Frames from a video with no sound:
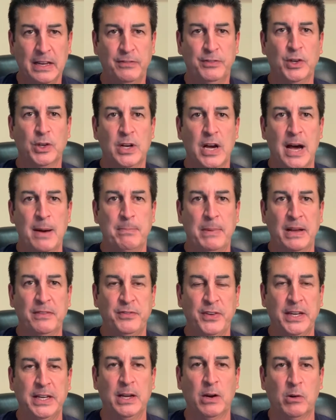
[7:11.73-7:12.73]
If you caught my
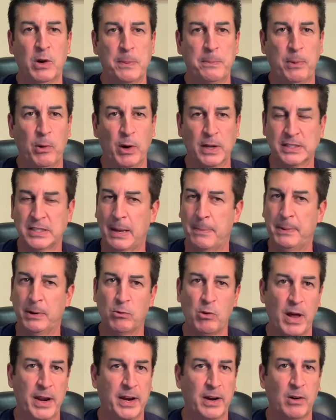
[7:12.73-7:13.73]
video reports, I've been
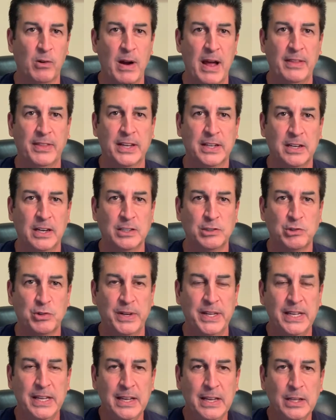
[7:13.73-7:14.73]
running around the
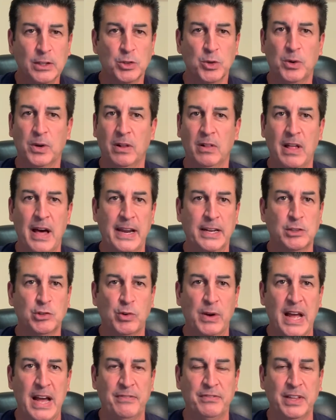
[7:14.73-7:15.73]
country doing a lot of
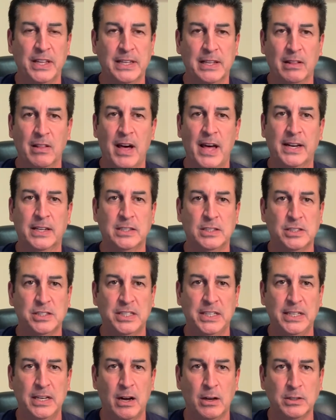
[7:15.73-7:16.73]
traveling, a lot of
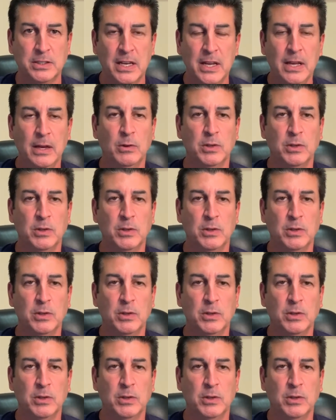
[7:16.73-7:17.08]
casinos.